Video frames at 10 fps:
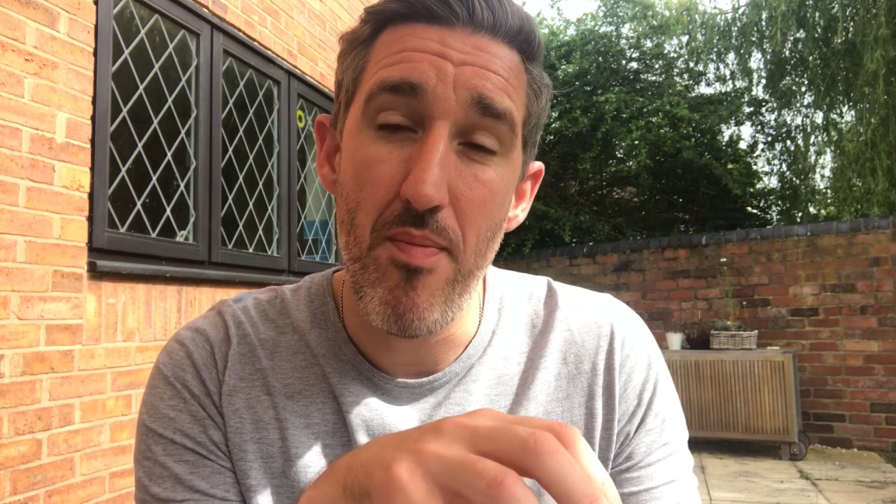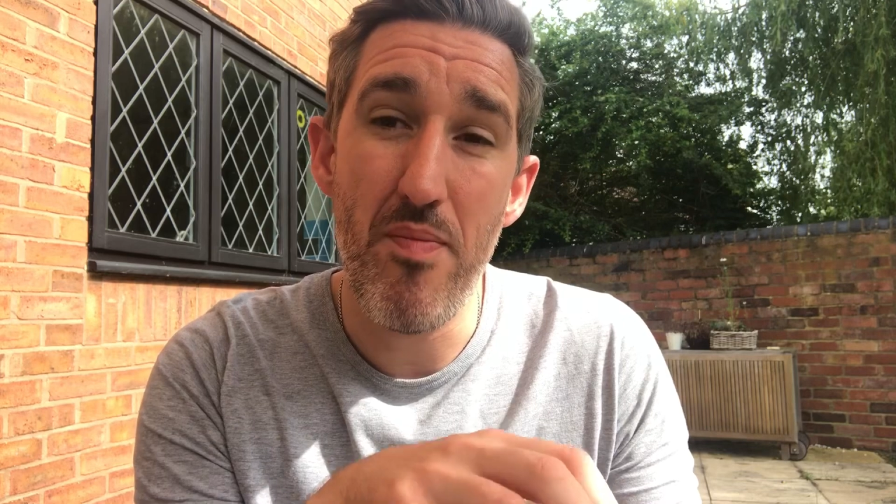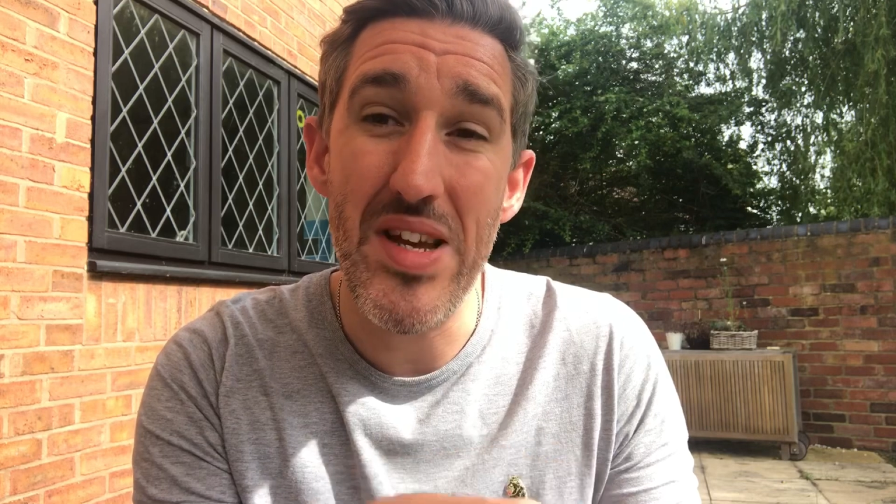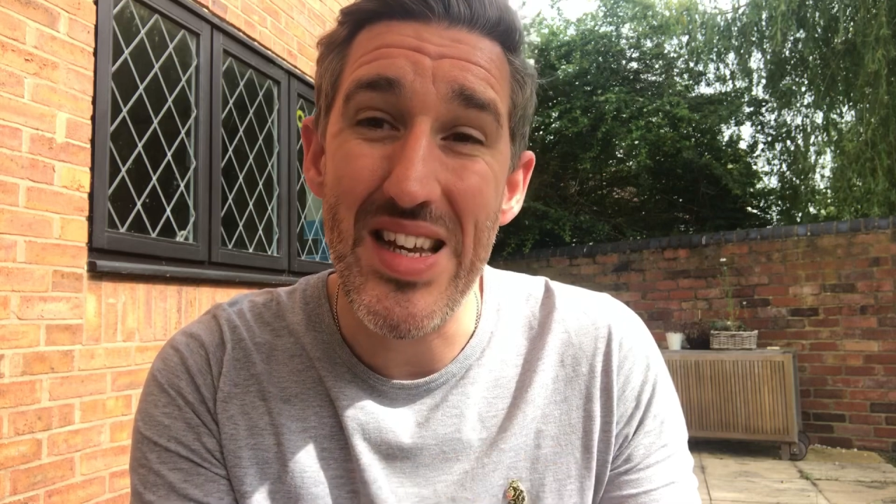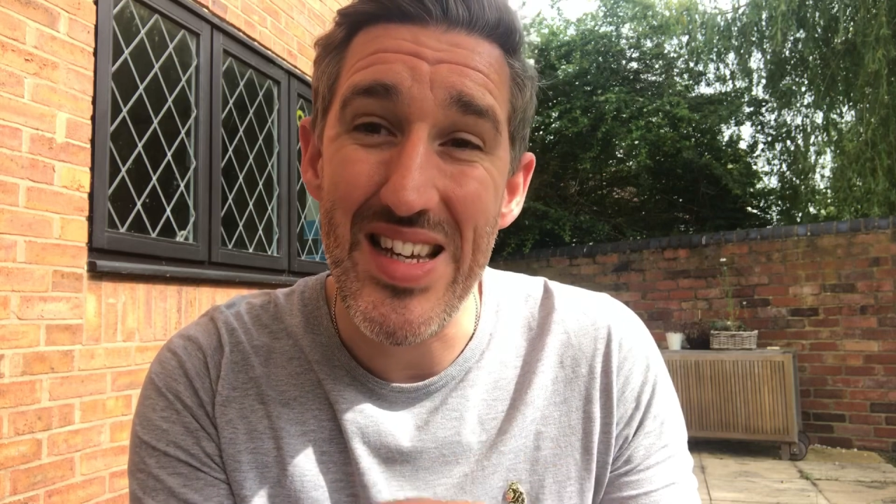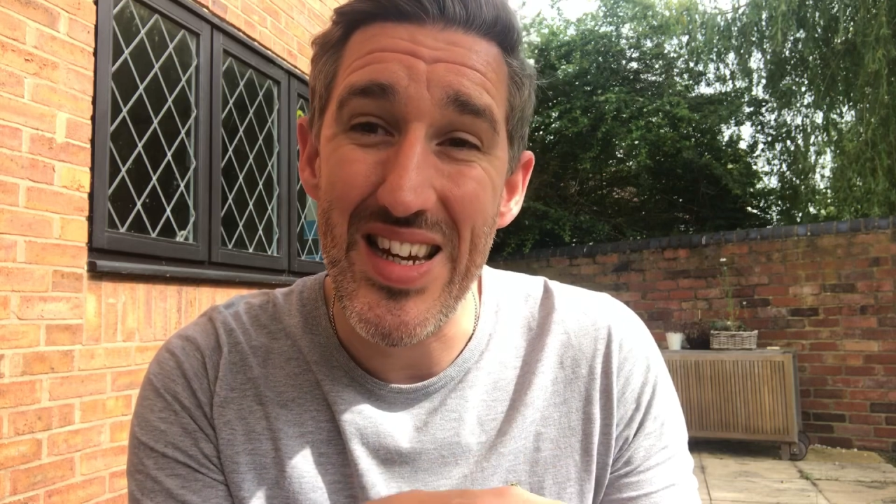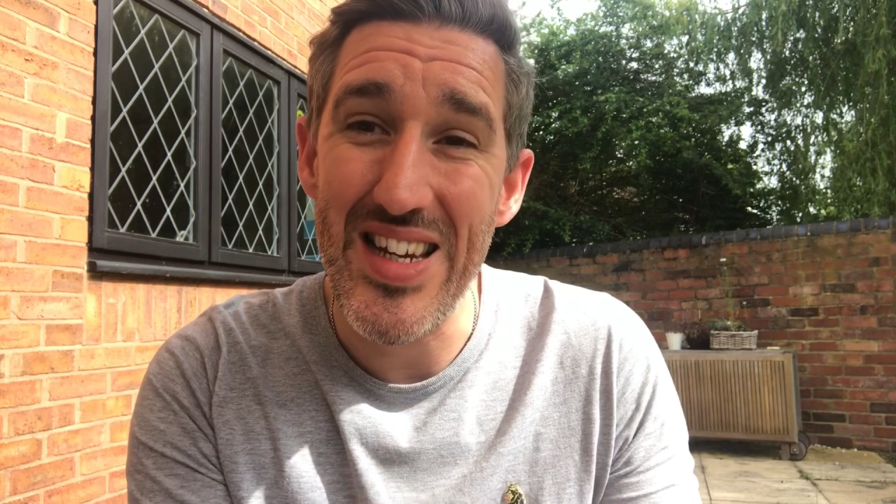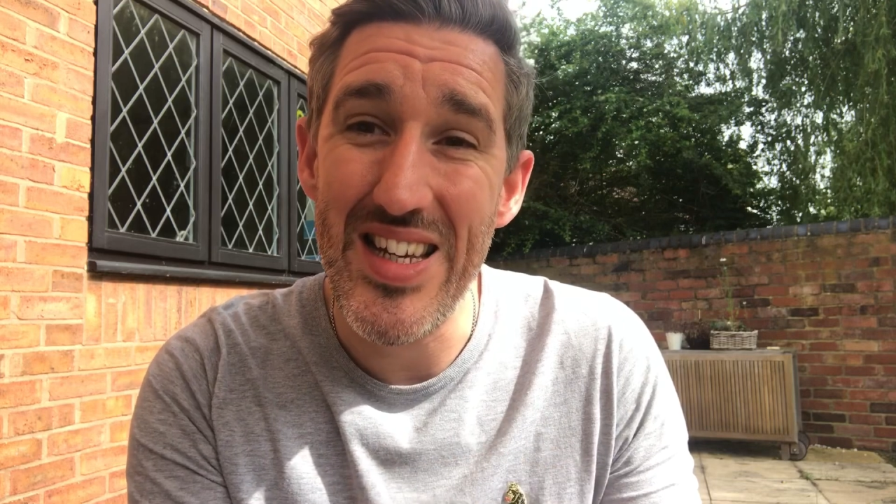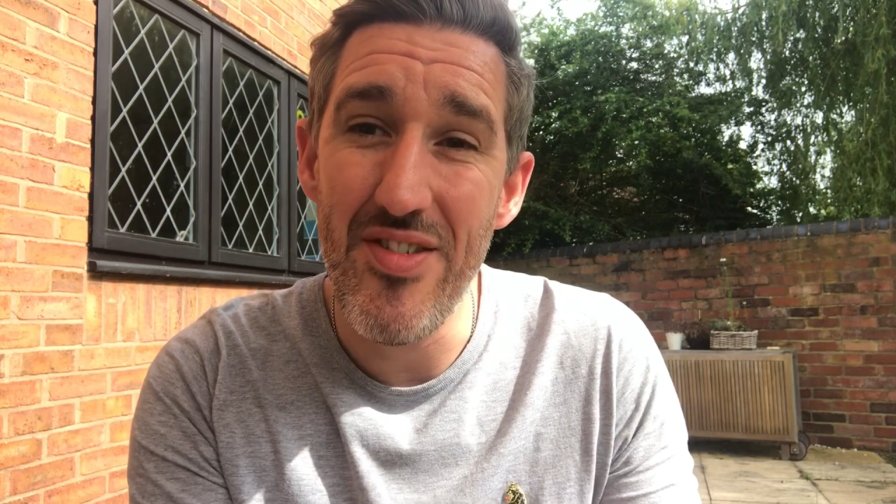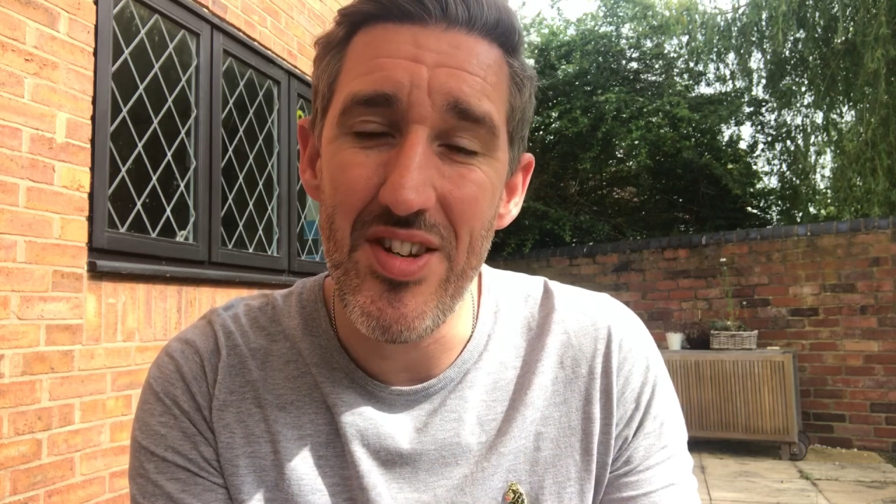business
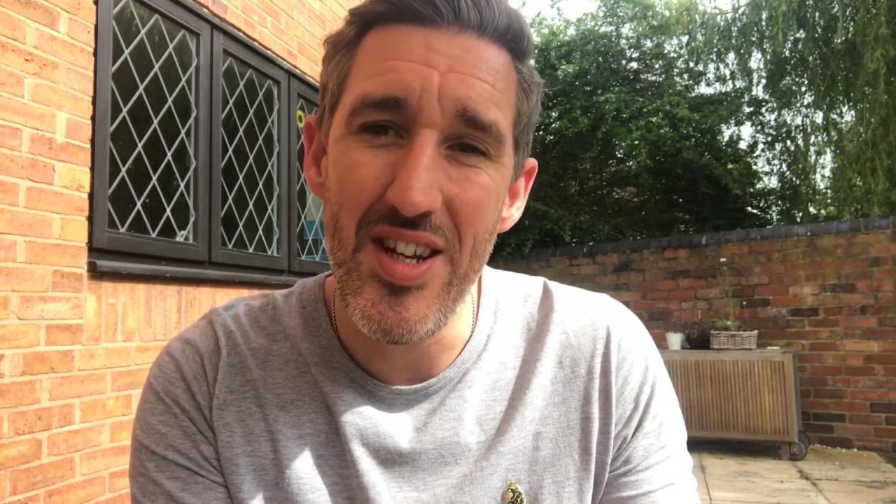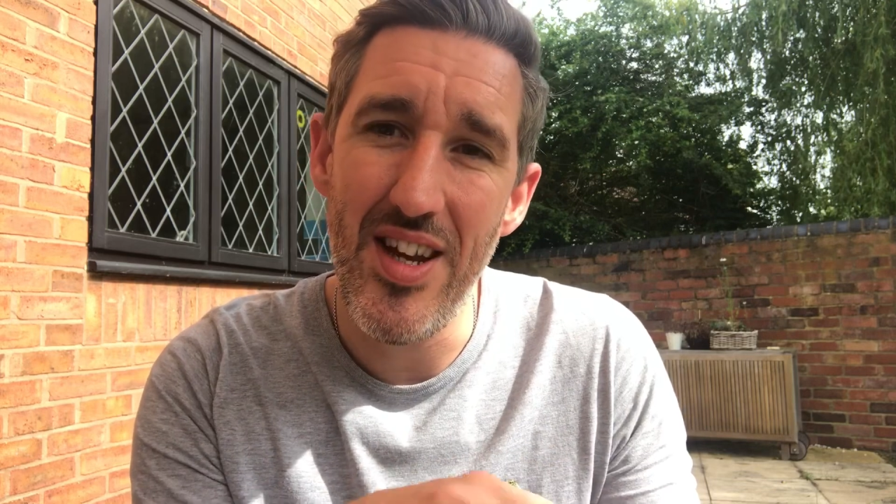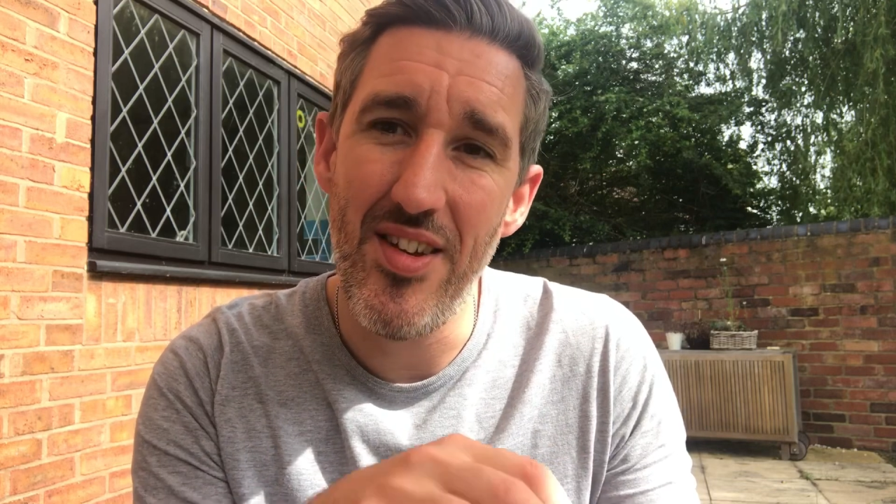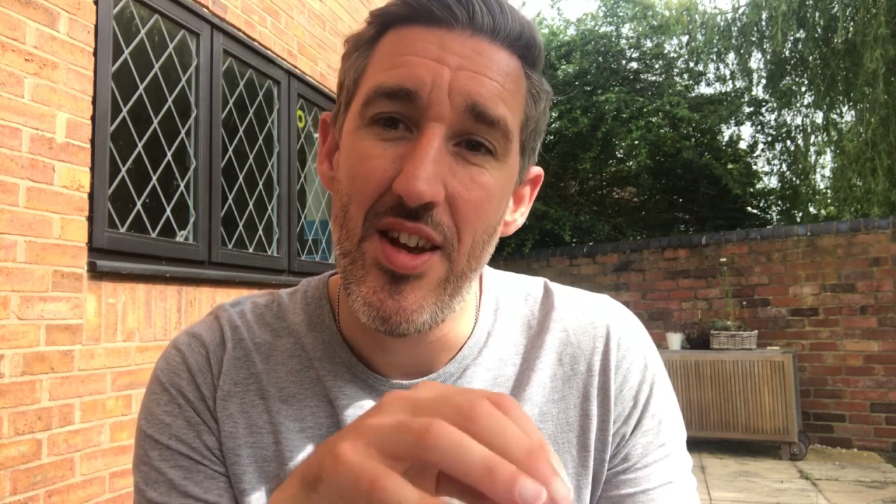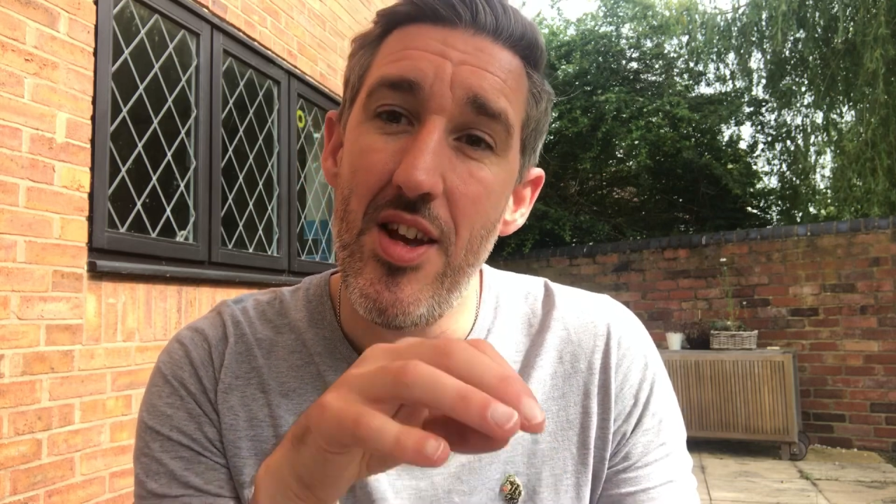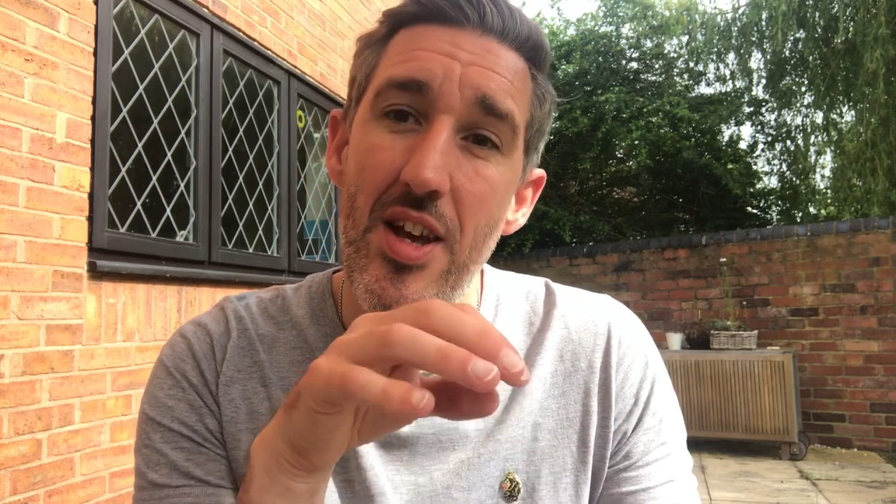activities